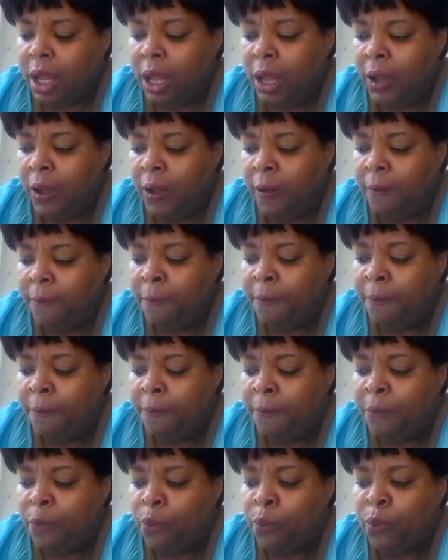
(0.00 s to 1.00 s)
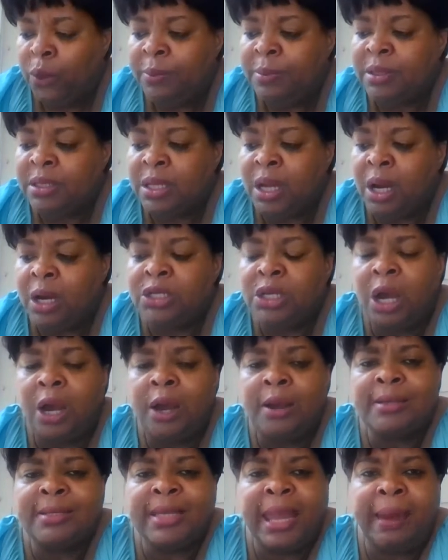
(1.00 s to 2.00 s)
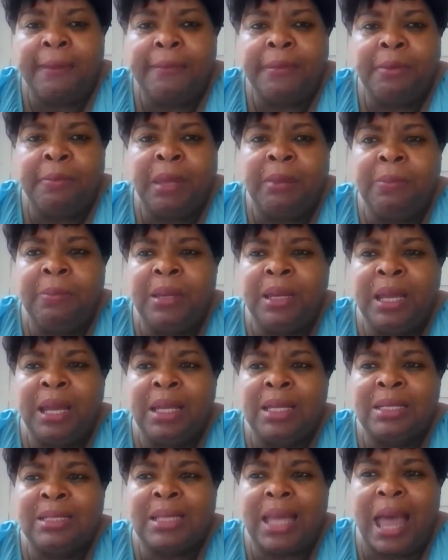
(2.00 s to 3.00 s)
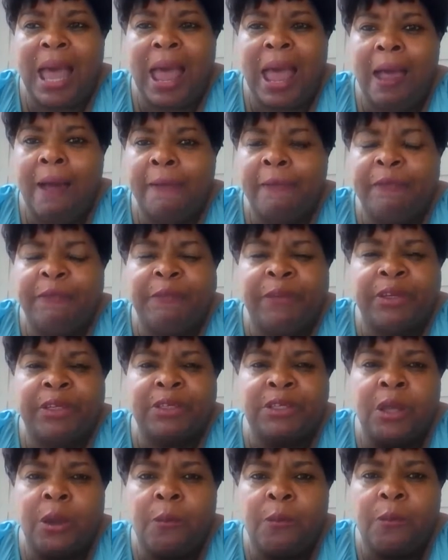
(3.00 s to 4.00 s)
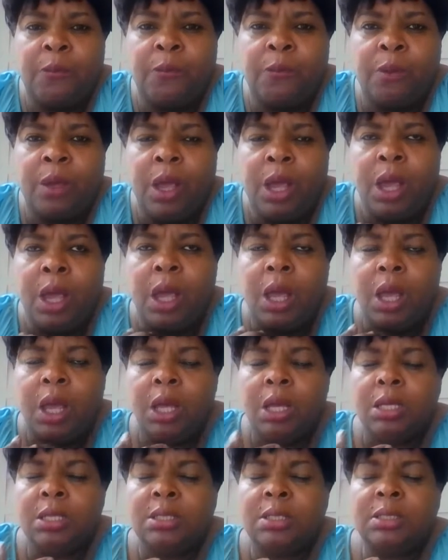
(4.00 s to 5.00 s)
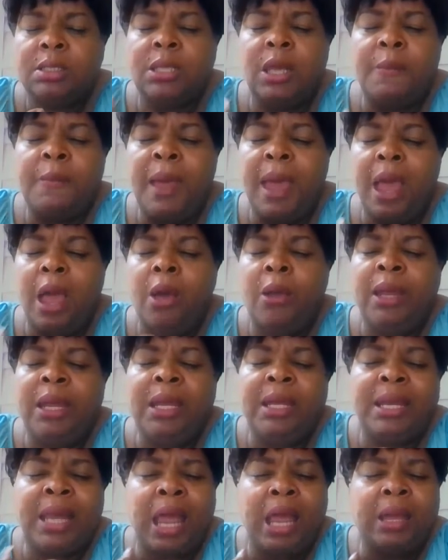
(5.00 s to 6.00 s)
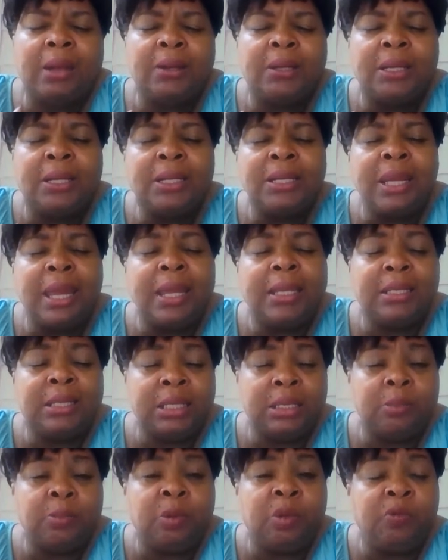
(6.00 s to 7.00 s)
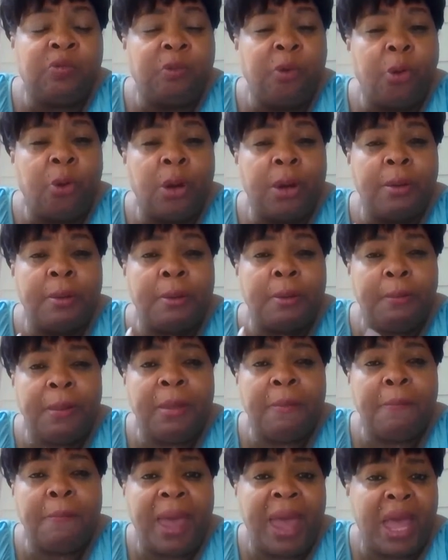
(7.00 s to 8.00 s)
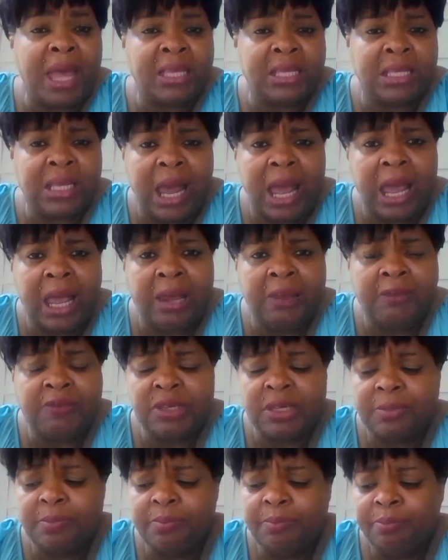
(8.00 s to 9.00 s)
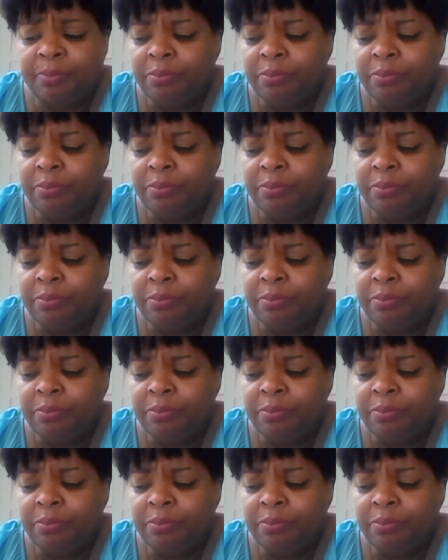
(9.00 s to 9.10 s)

Rebazar Tires came to me because for somehow he and I connected before in past lives.